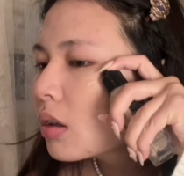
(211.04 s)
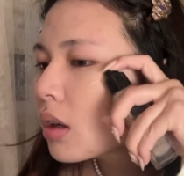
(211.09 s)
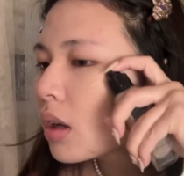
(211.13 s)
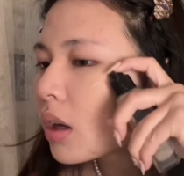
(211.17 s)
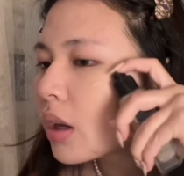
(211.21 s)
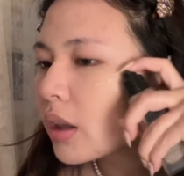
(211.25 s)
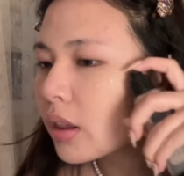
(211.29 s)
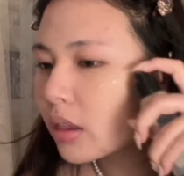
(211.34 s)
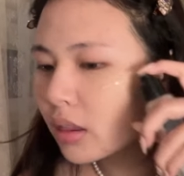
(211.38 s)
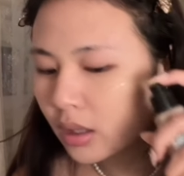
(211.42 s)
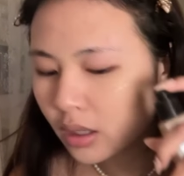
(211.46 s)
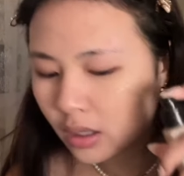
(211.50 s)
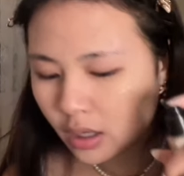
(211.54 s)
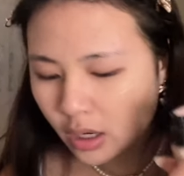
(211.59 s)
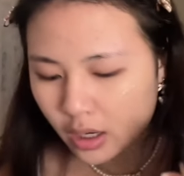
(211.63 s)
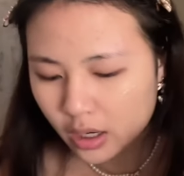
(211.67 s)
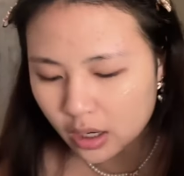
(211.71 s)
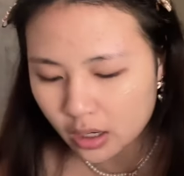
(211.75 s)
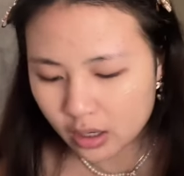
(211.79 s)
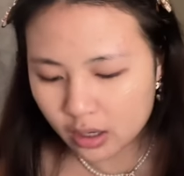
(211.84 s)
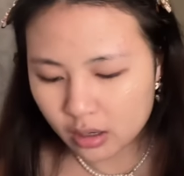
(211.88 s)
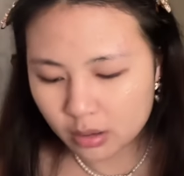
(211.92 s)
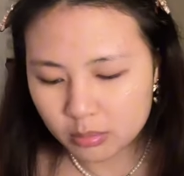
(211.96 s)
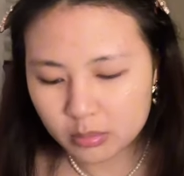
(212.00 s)
I think I
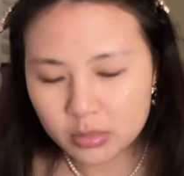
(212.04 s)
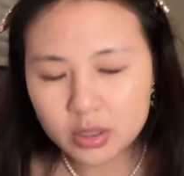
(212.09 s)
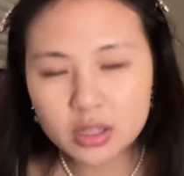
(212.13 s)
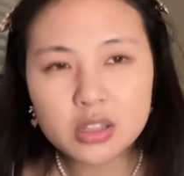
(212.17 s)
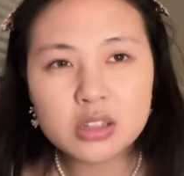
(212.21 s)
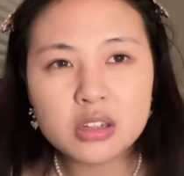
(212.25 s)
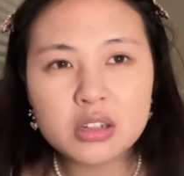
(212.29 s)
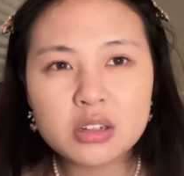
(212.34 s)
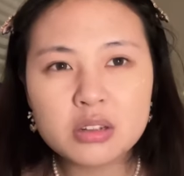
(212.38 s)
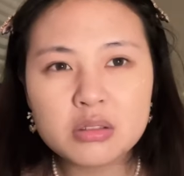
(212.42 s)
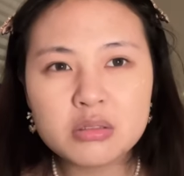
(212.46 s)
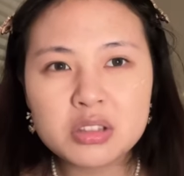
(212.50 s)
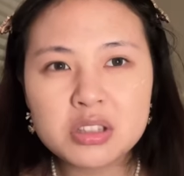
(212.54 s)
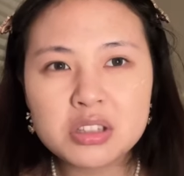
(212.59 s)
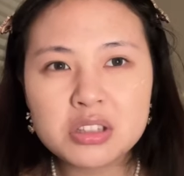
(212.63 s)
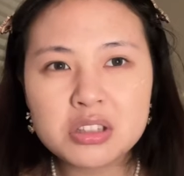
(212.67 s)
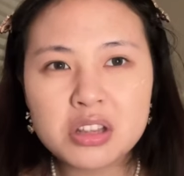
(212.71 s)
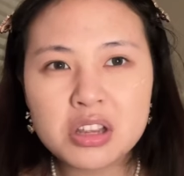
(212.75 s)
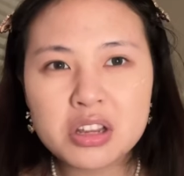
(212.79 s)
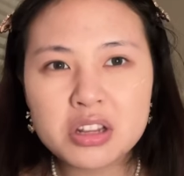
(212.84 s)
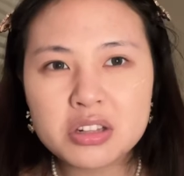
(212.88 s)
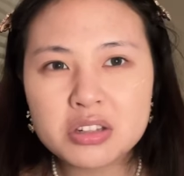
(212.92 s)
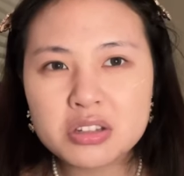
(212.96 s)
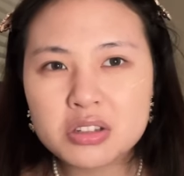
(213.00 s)
am. It's
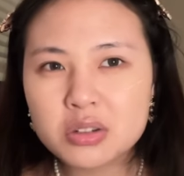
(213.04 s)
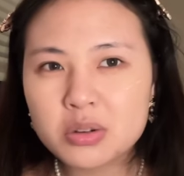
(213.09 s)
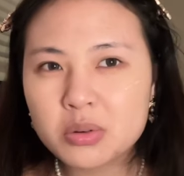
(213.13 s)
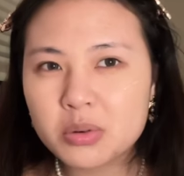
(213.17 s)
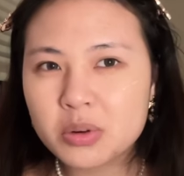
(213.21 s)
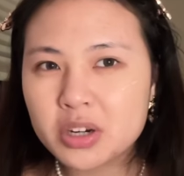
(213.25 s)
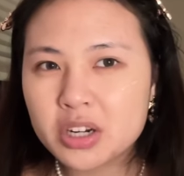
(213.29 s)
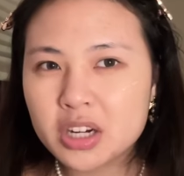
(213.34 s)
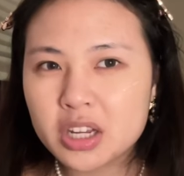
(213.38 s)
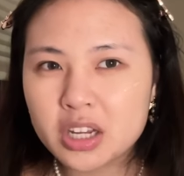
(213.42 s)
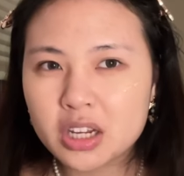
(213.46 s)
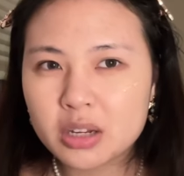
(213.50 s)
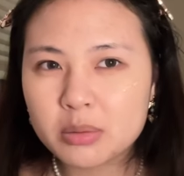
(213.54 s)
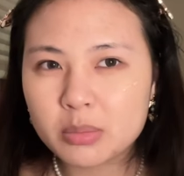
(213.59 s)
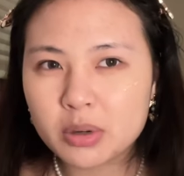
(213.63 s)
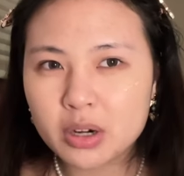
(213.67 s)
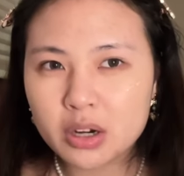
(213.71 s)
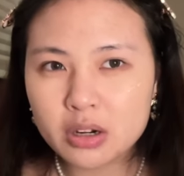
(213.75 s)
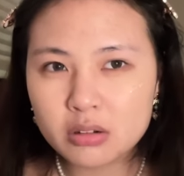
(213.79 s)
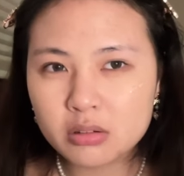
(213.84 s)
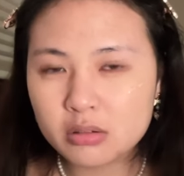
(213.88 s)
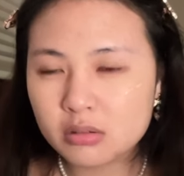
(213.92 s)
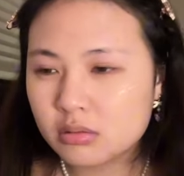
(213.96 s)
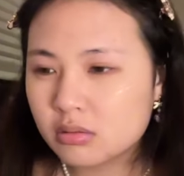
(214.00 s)
like squirting,
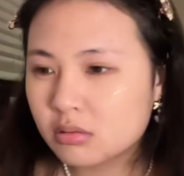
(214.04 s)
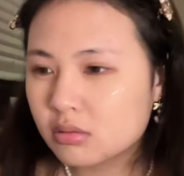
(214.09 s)
bro.